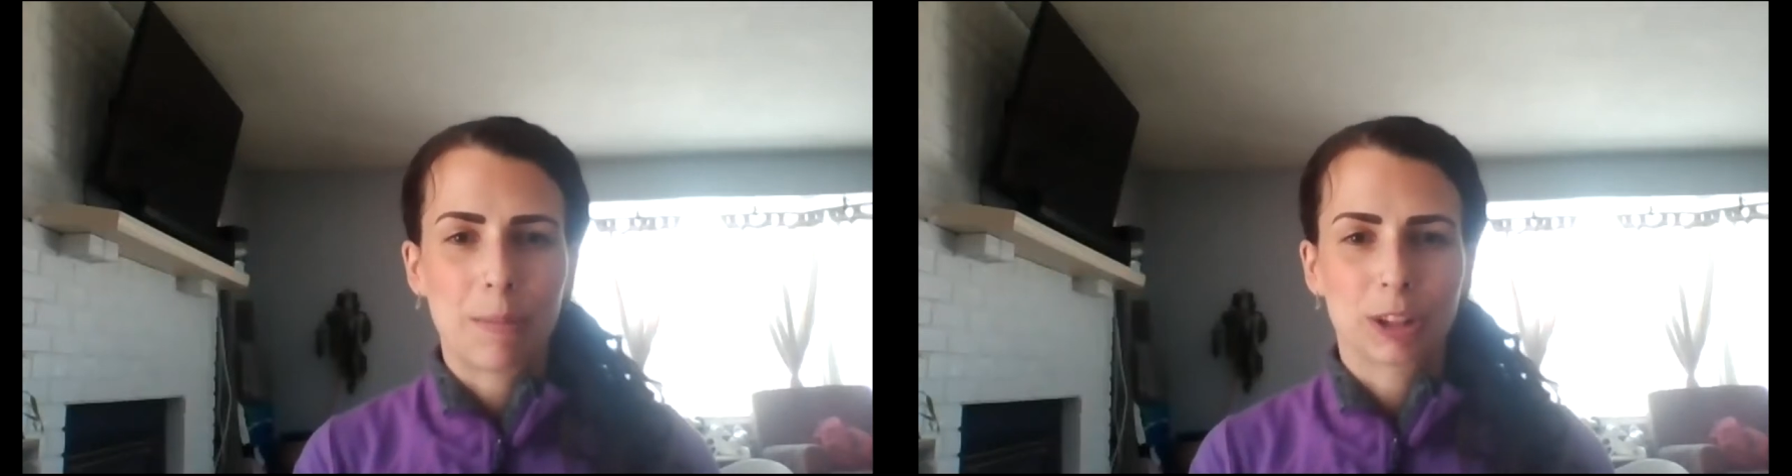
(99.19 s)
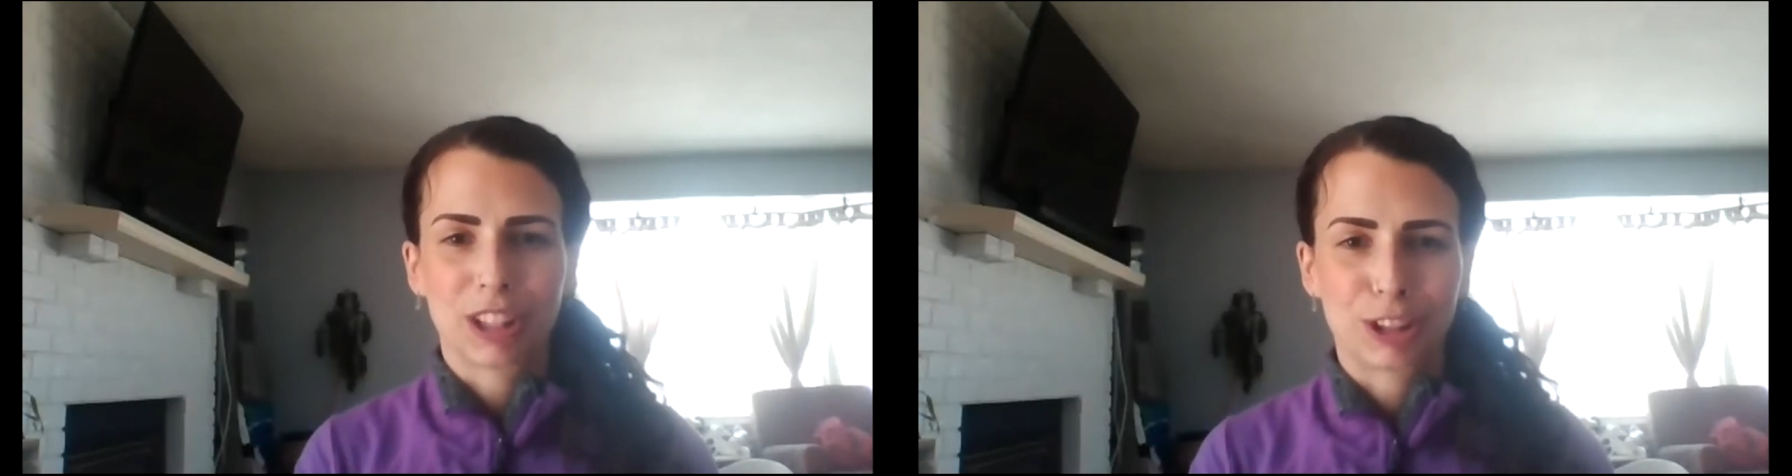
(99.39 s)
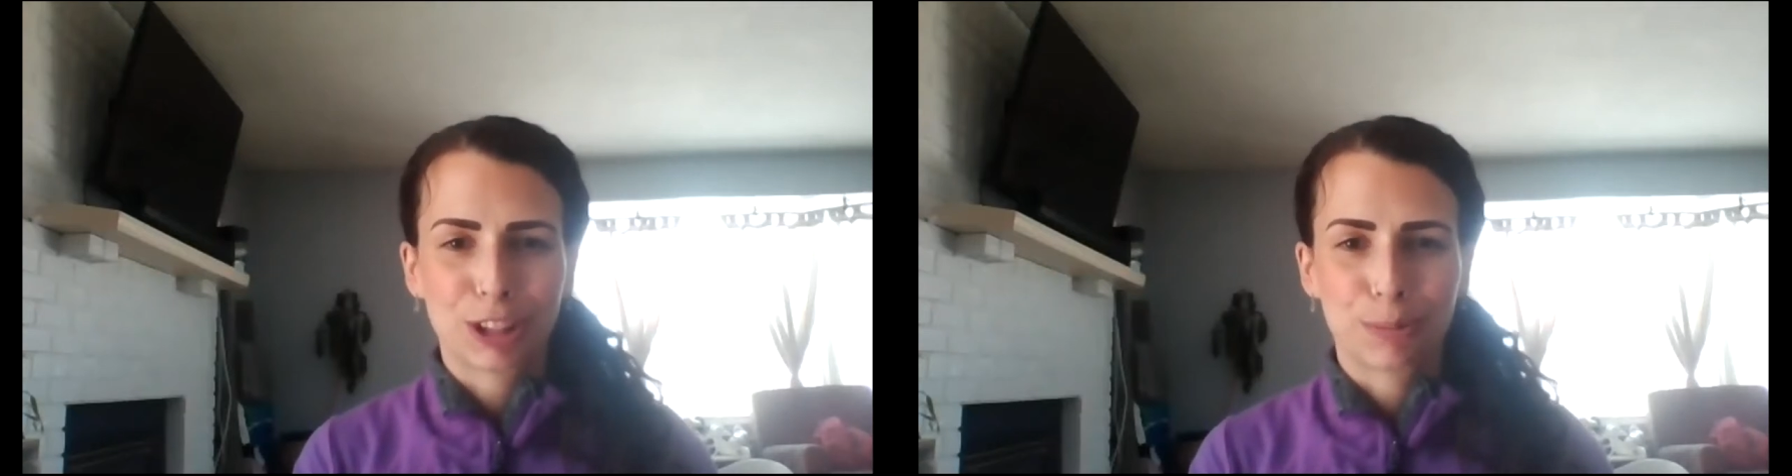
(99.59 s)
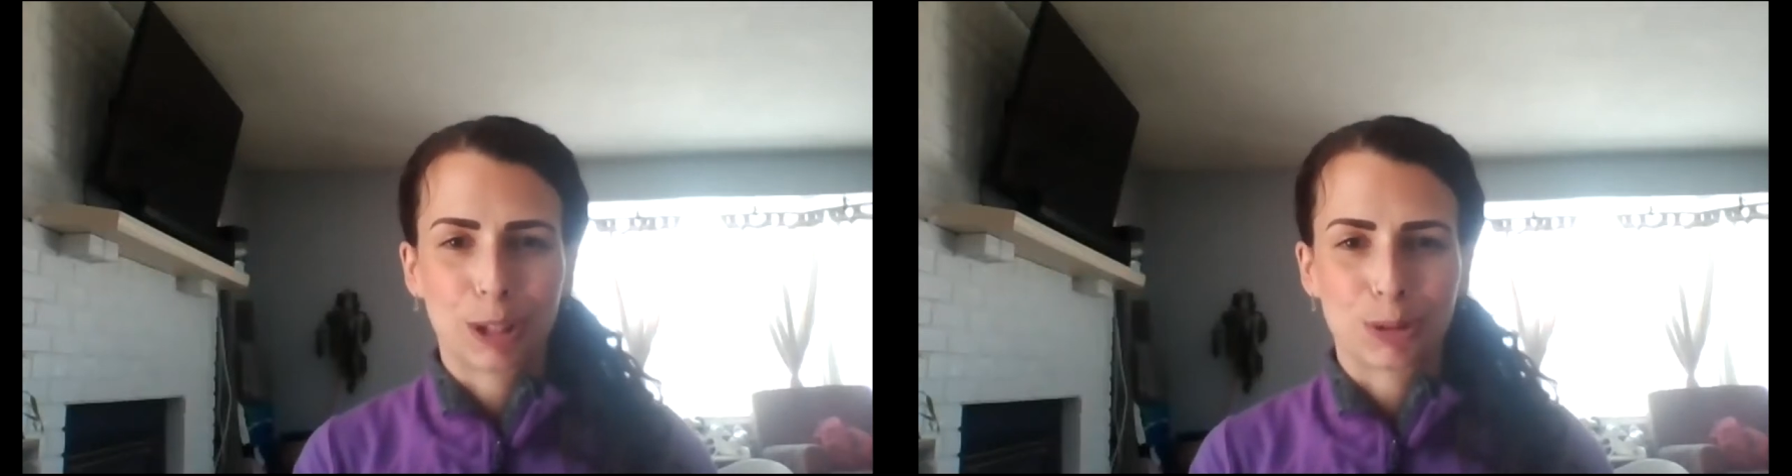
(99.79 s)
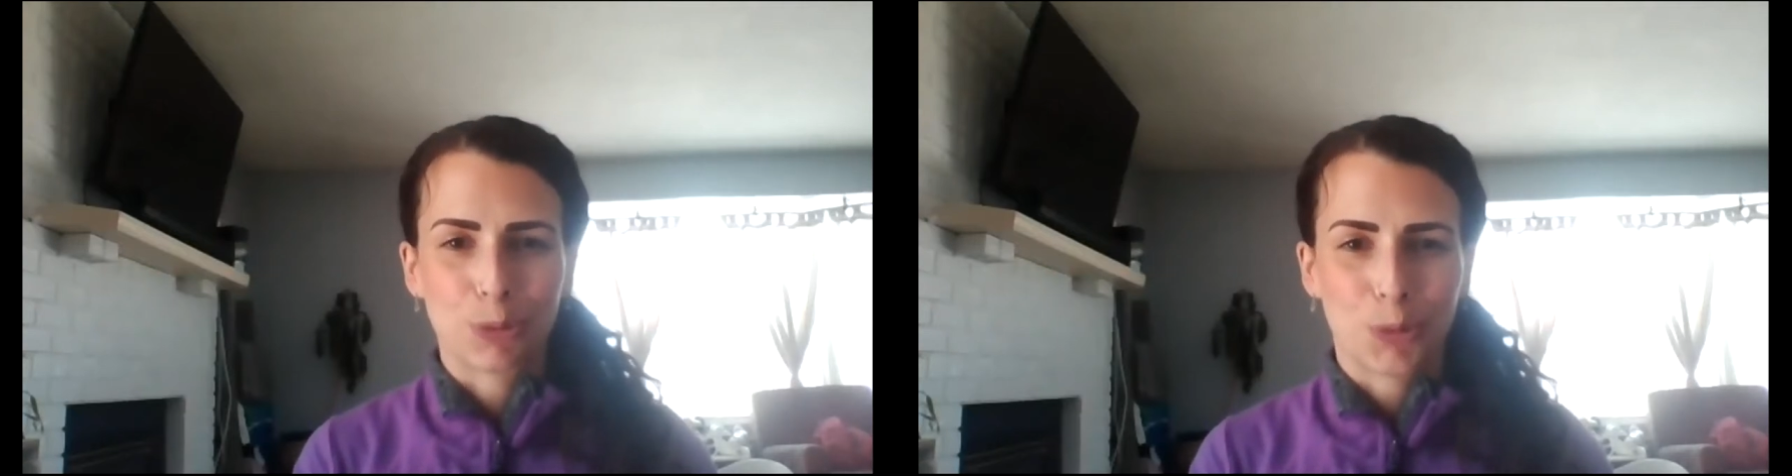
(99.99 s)
much that chicken
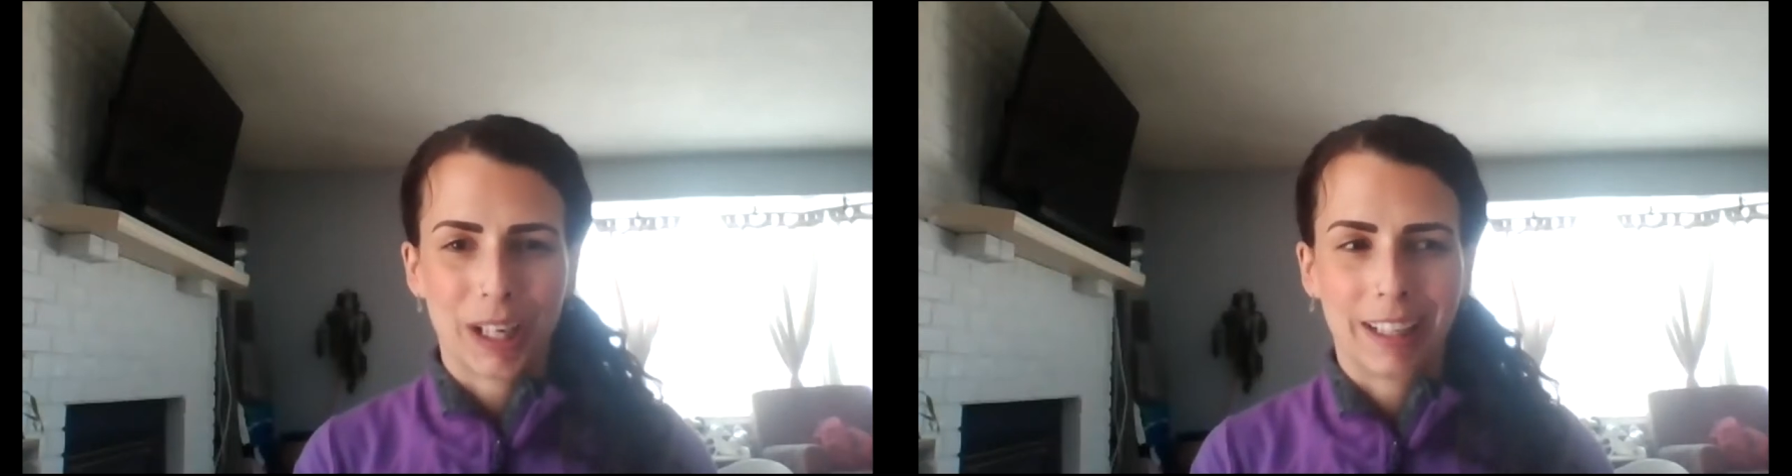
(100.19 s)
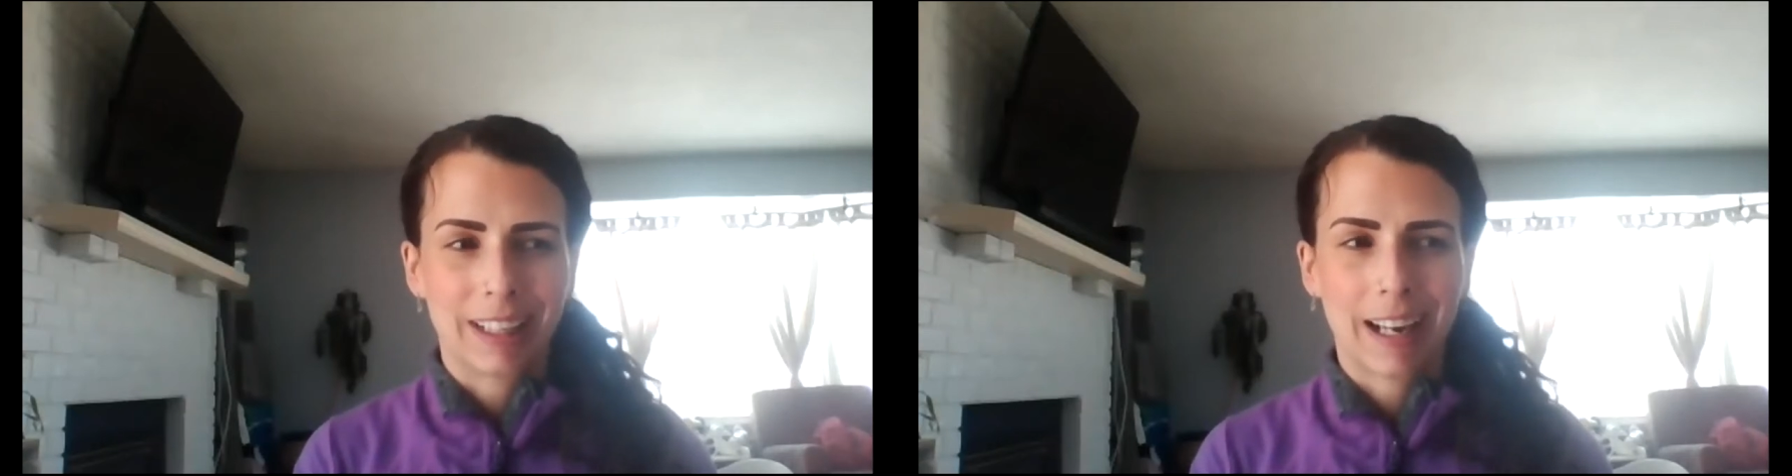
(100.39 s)
breast weighed,